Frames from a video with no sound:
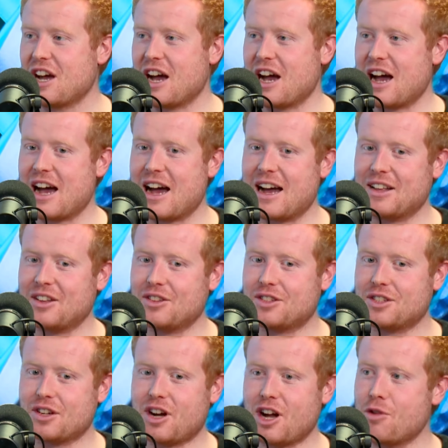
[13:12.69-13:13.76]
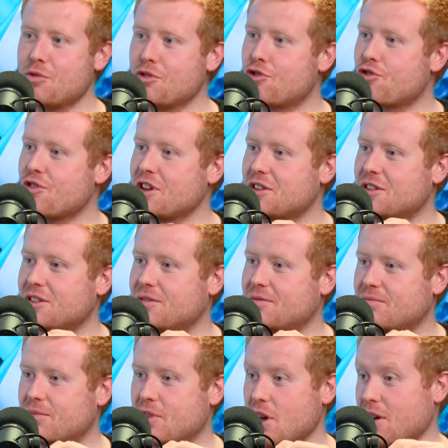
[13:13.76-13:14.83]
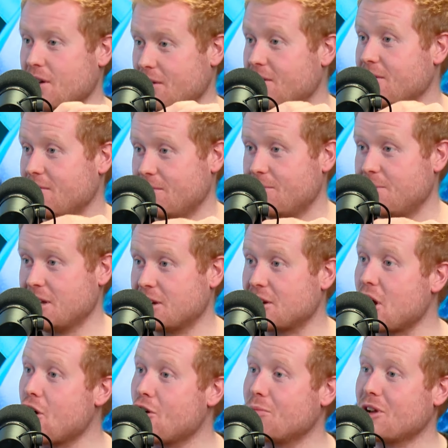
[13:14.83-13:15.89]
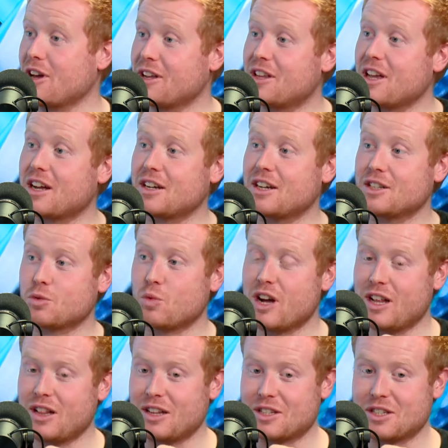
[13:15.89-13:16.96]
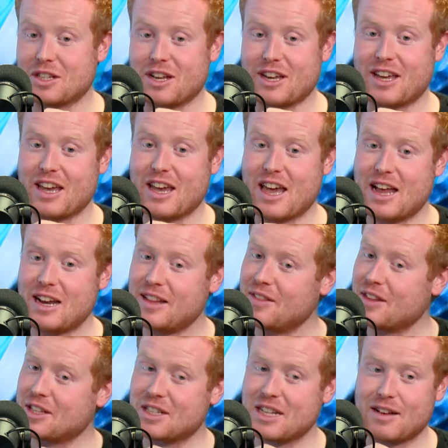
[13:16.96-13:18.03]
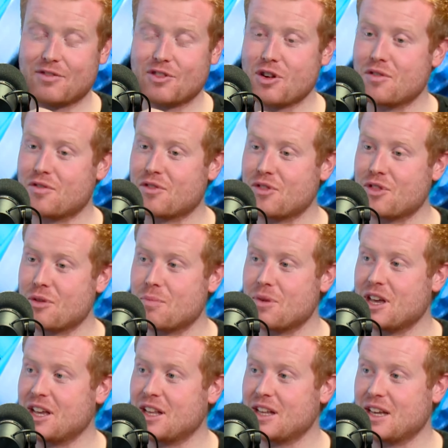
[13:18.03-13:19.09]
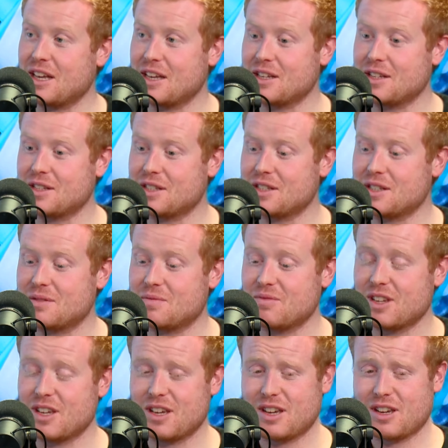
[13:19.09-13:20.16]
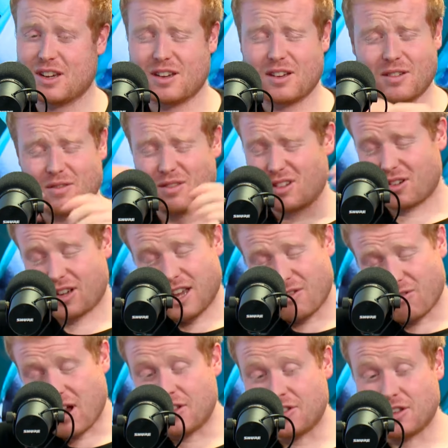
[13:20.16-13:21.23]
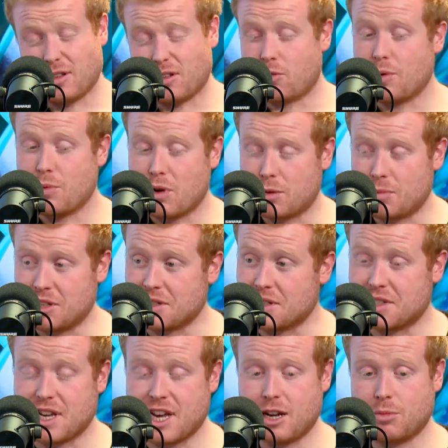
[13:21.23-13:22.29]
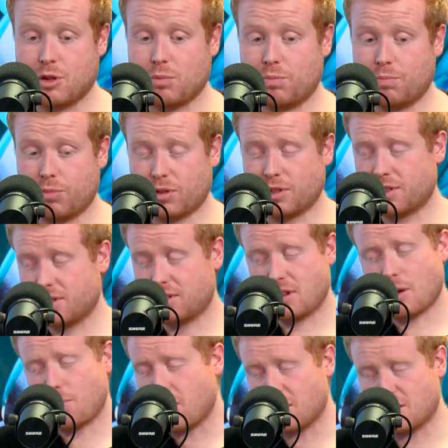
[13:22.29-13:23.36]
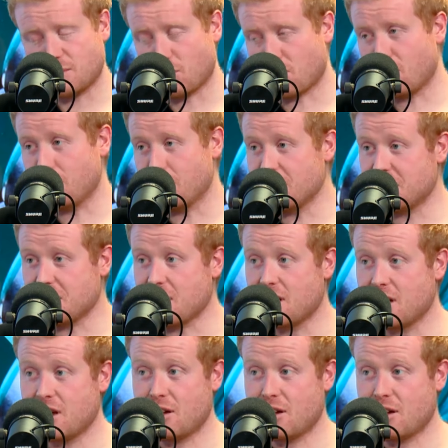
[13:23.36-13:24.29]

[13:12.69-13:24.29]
And I would treat the... being at home like that as well. It's like anything that's left over in the bin is, okay, granted, look, we want to be sustainable, but it's not possible. We're all busy.